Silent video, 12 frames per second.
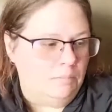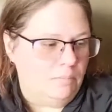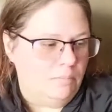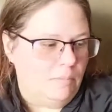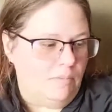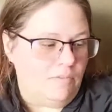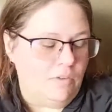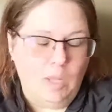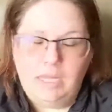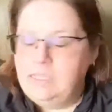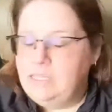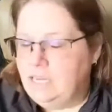if you
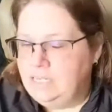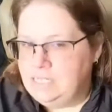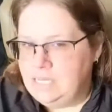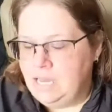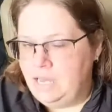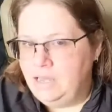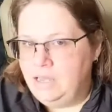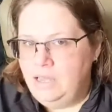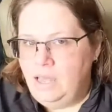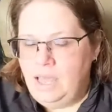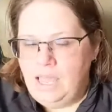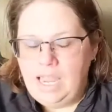like the idea
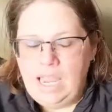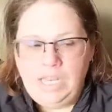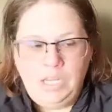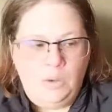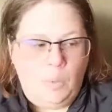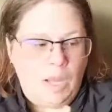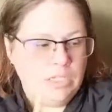and you want